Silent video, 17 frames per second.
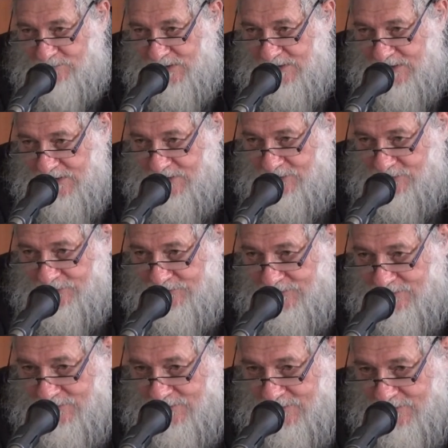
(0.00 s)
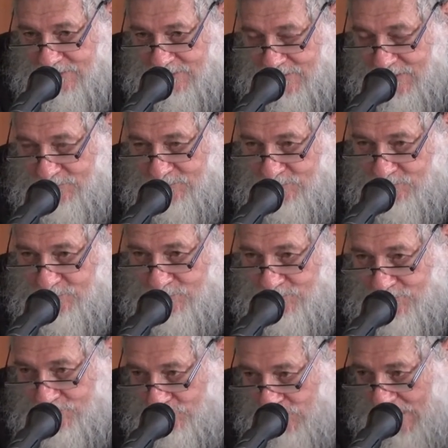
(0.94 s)
be killed. And
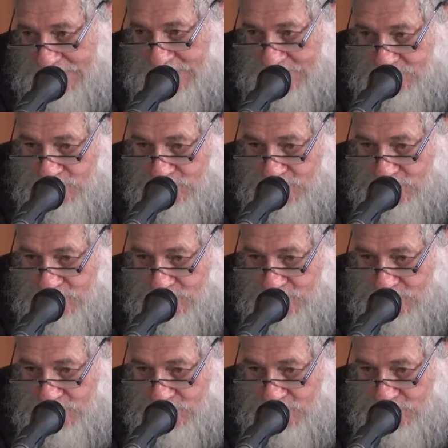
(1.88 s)
while they